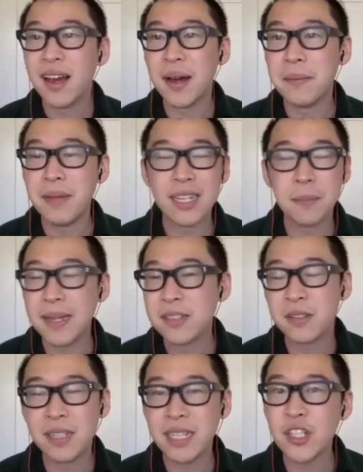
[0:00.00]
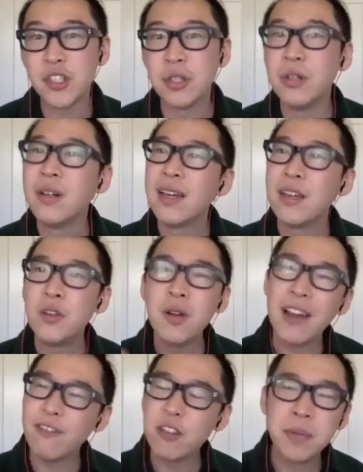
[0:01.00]
It depends on the issue. You
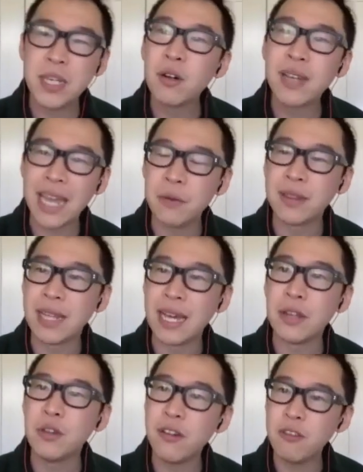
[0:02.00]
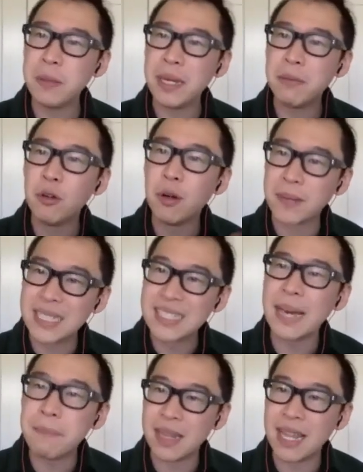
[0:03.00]
have to be okay with that. You have to be able to
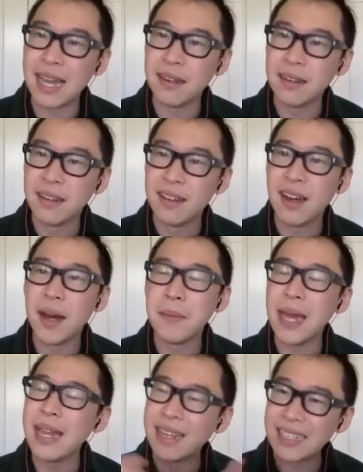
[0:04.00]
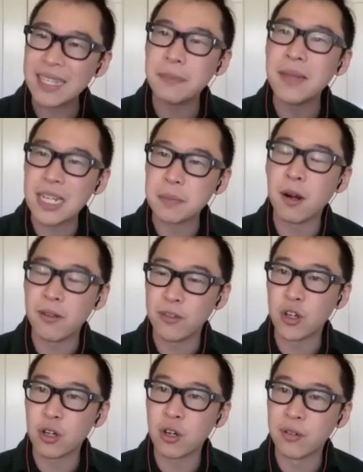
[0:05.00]
accept that and accept that as part of
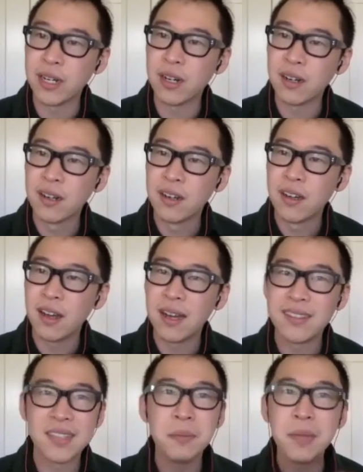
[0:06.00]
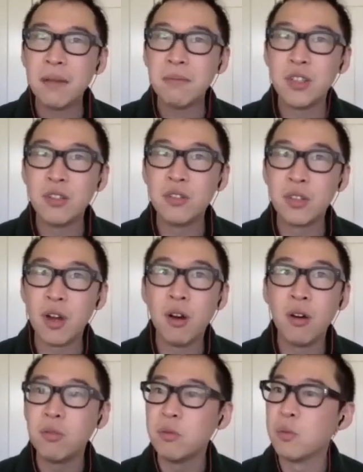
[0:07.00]
your career. Sometimes you
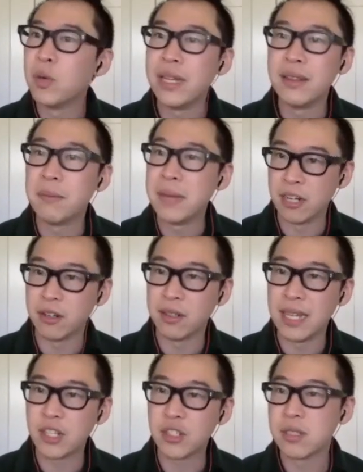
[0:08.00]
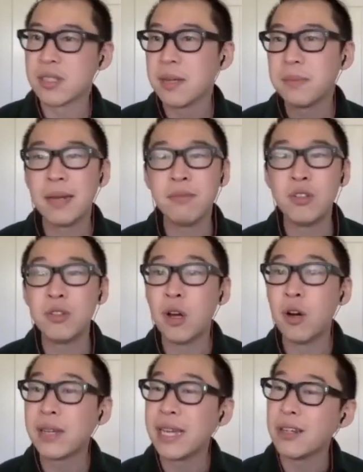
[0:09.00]
don't win the mayor election. Sometimes you
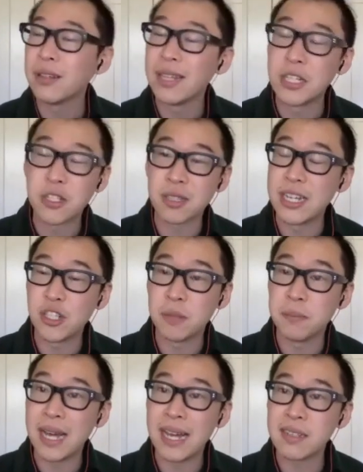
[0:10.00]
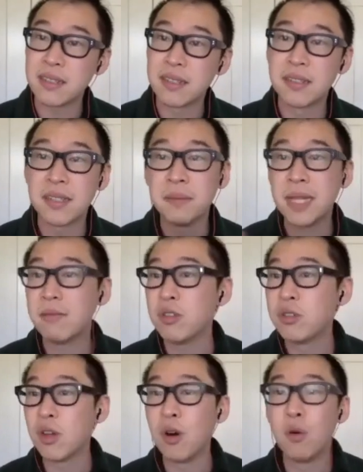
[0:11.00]
don't get your legislation passed. Sometimes
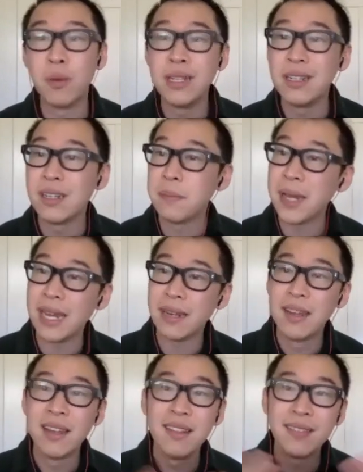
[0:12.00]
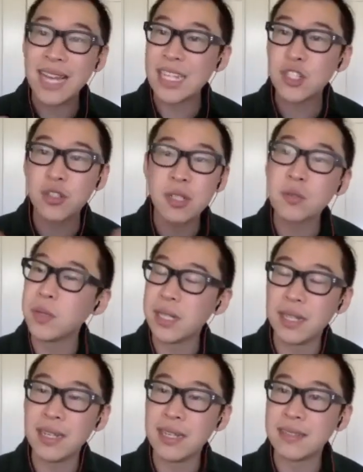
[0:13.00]
you don't win the debate. That's just what
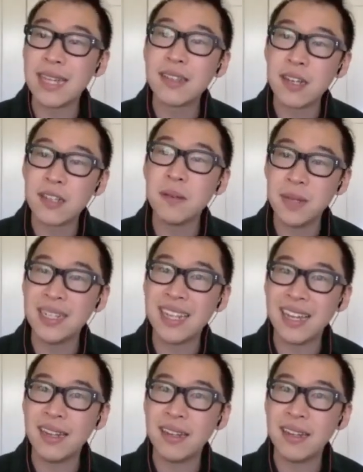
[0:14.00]
it is. That doesn't mean that